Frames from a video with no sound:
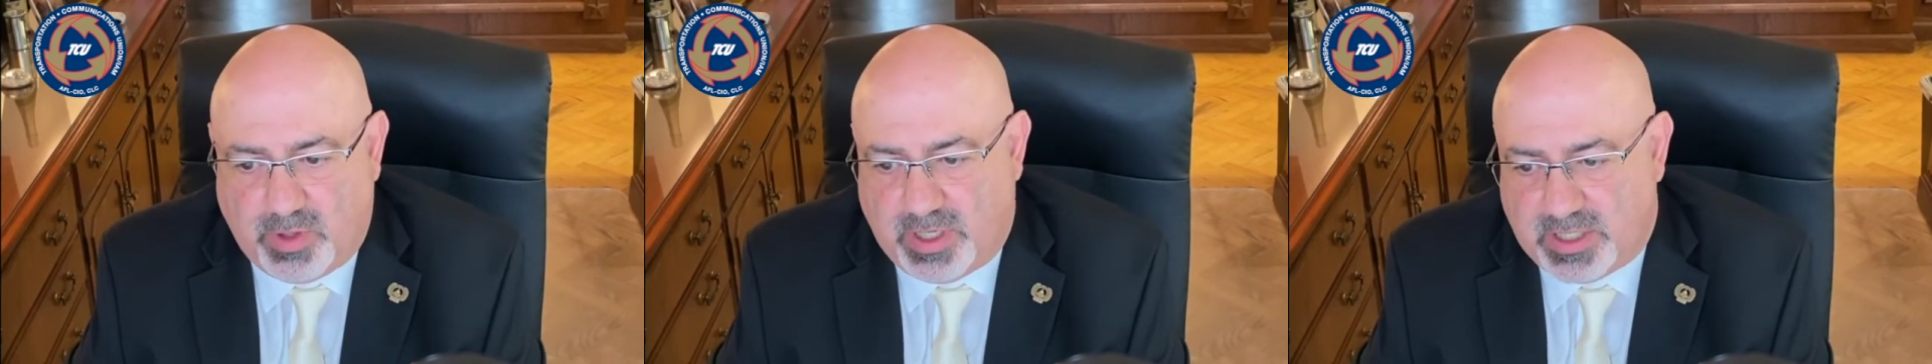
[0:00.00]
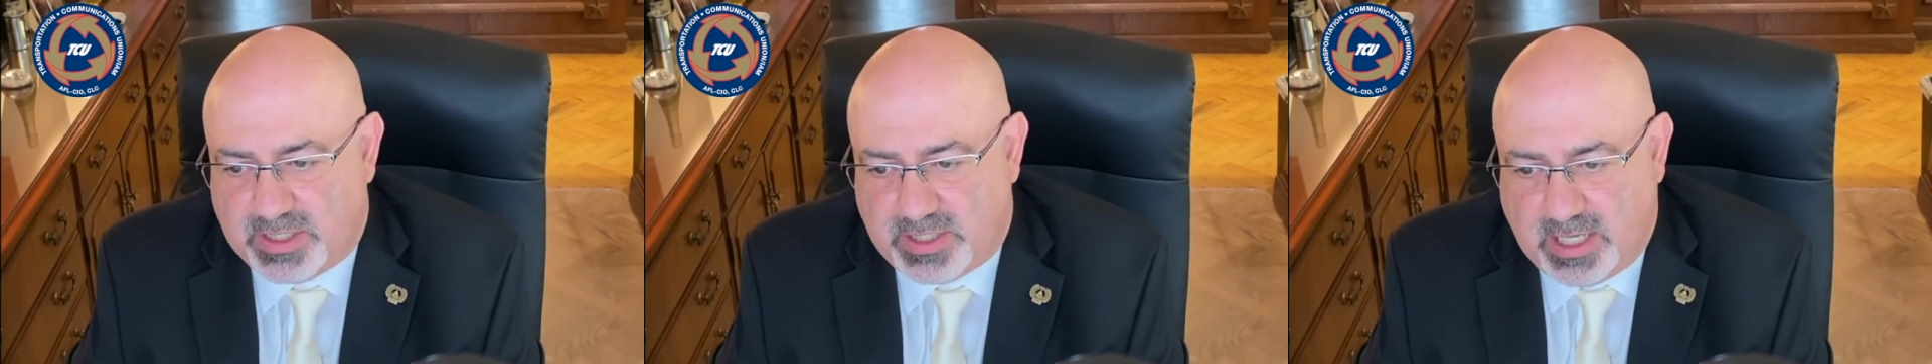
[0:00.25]

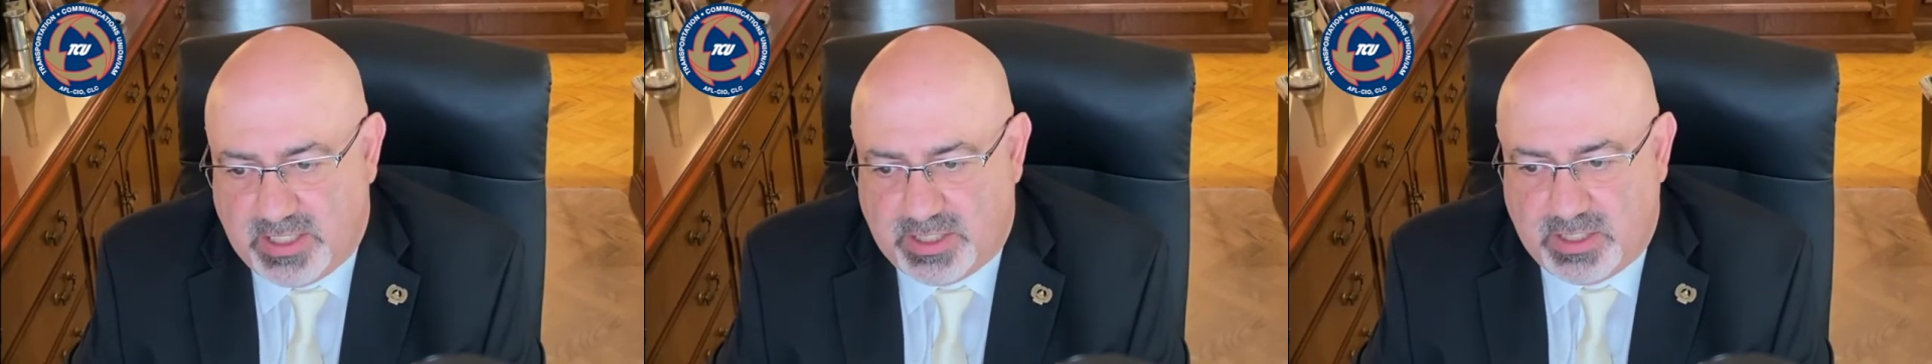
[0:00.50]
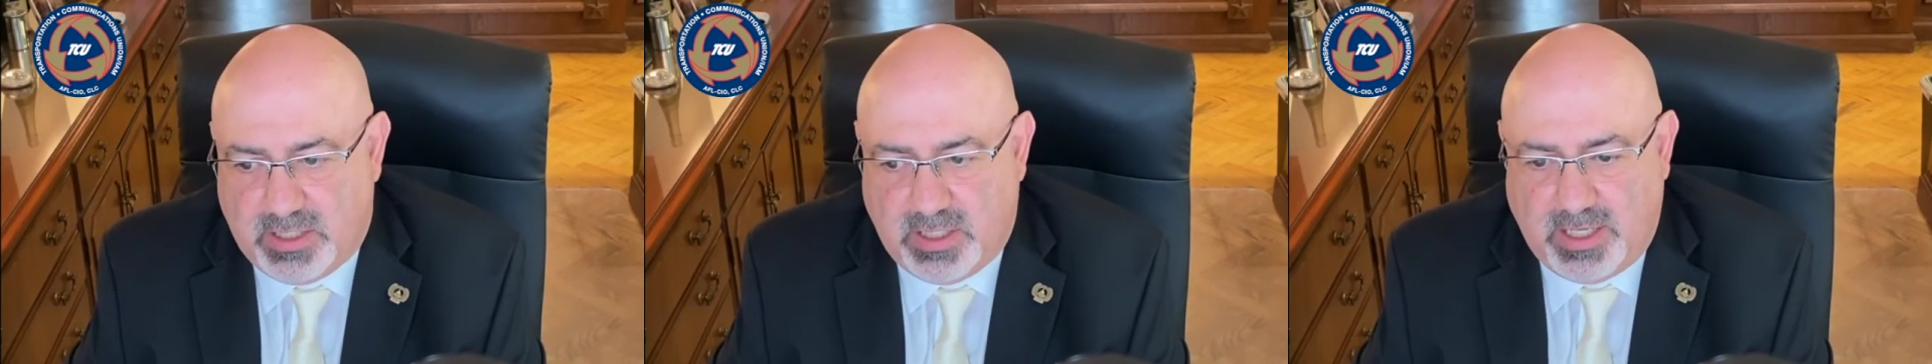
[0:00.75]

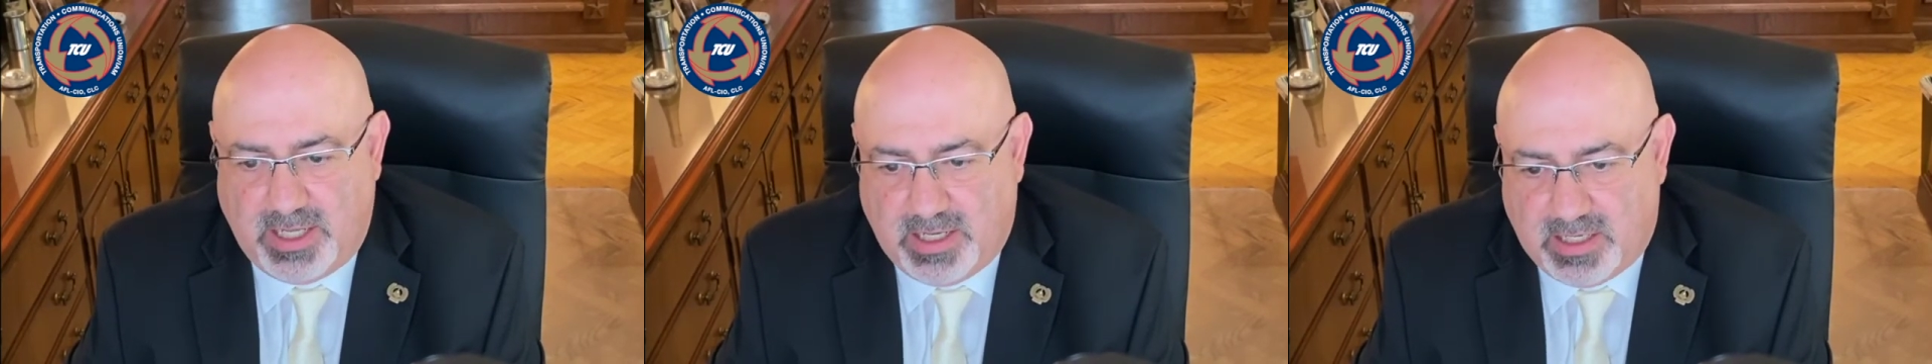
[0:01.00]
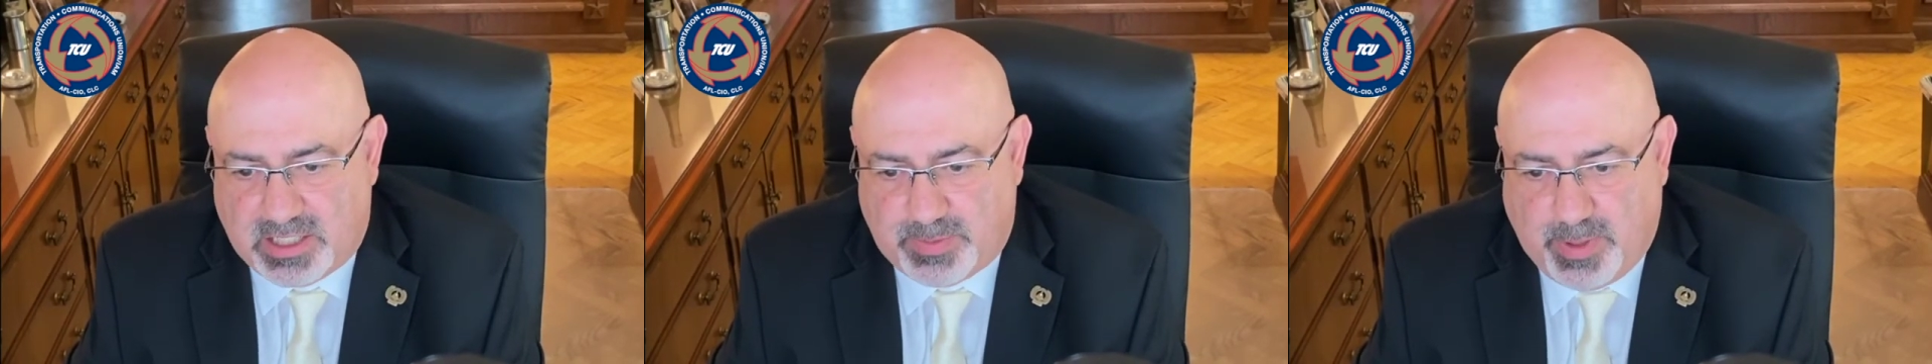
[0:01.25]
extension and
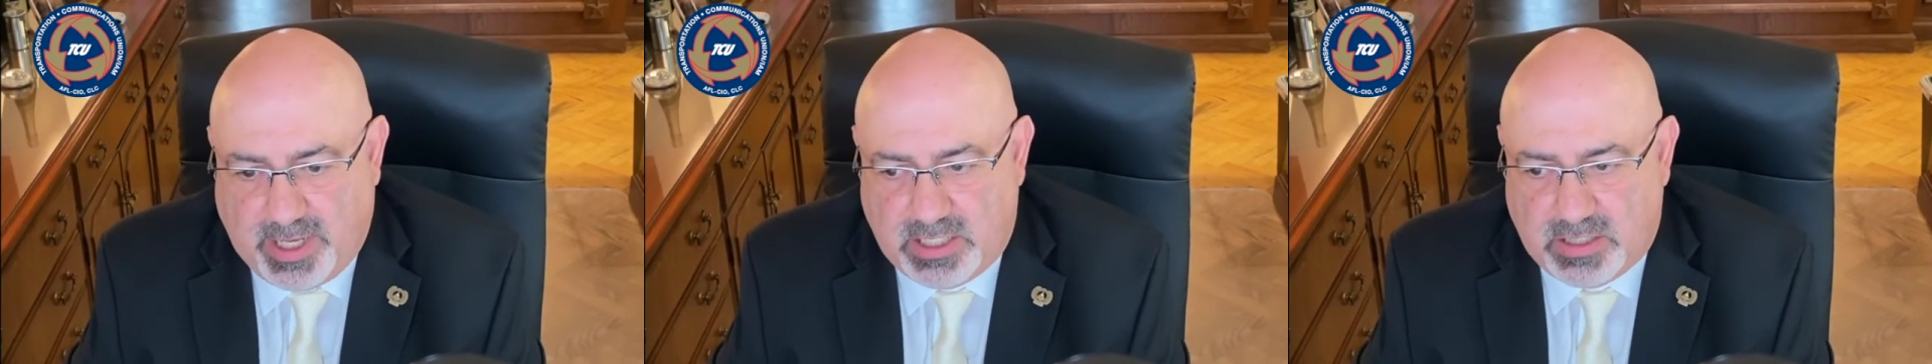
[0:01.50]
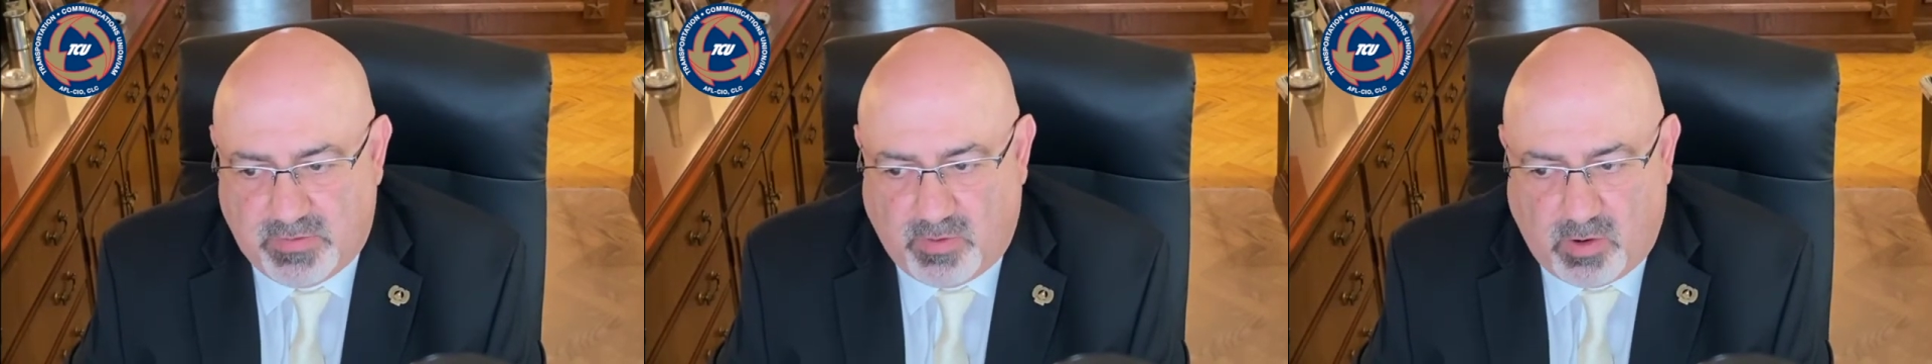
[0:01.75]

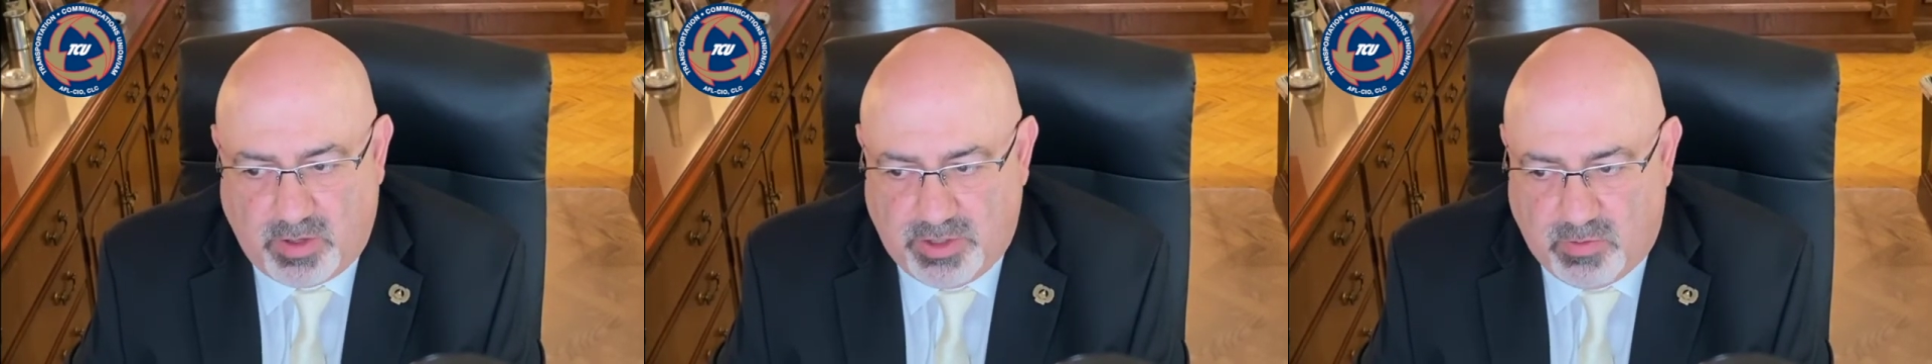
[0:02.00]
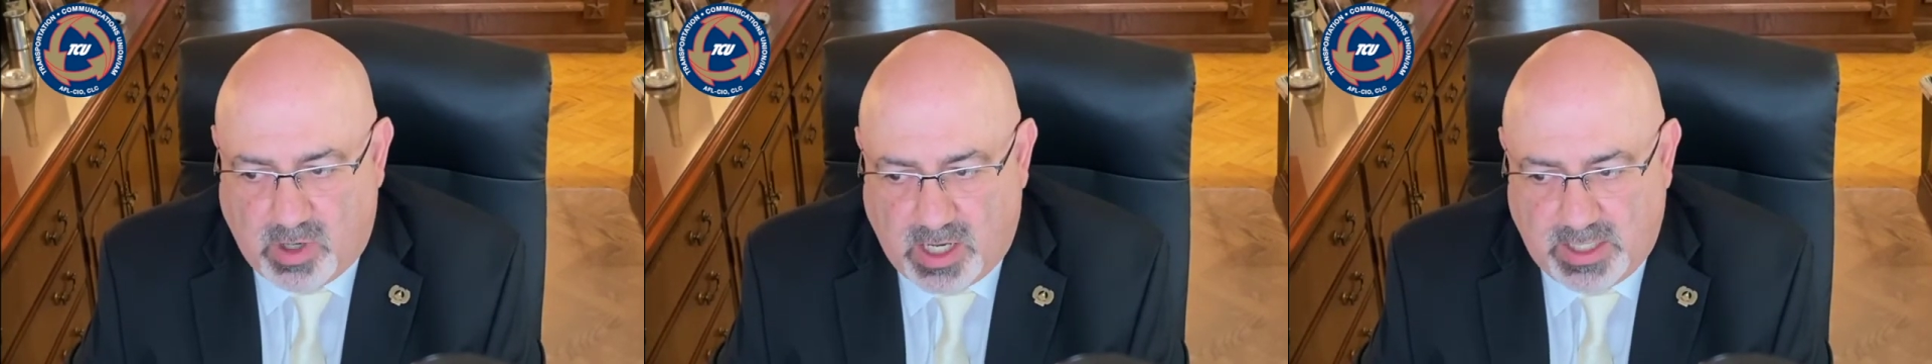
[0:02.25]
expansion of
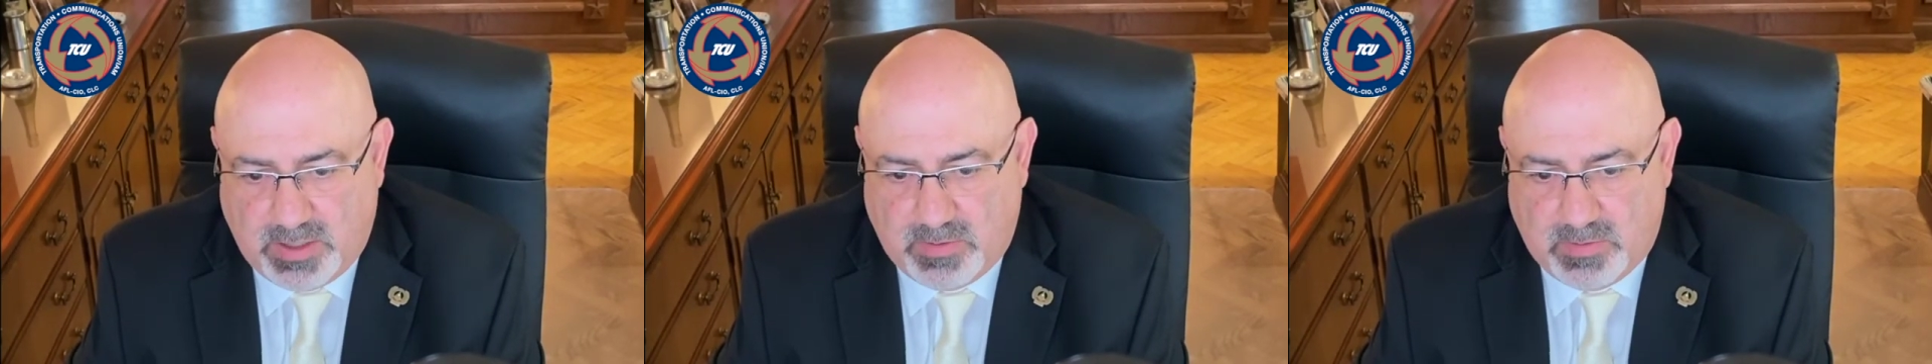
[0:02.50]
RUI,